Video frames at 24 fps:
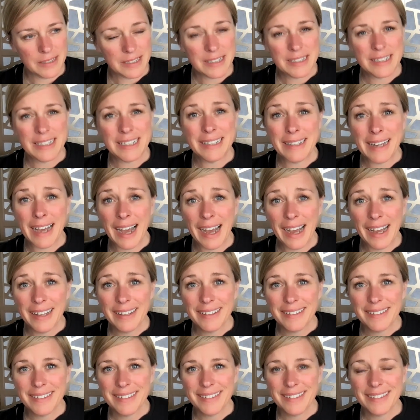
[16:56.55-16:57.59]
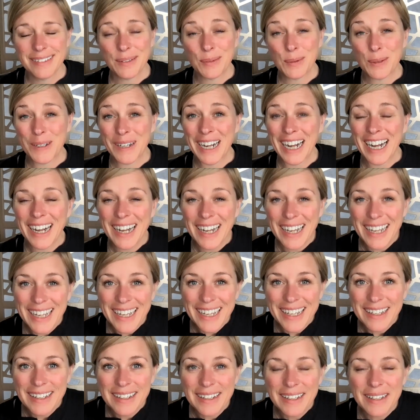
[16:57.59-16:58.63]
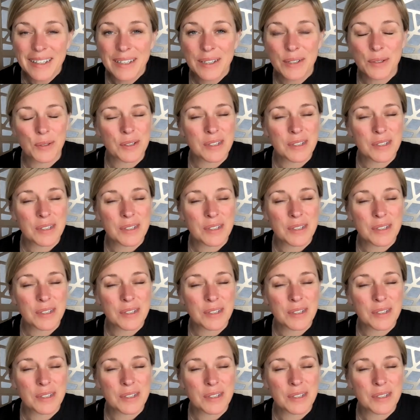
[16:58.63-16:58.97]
denial or hiding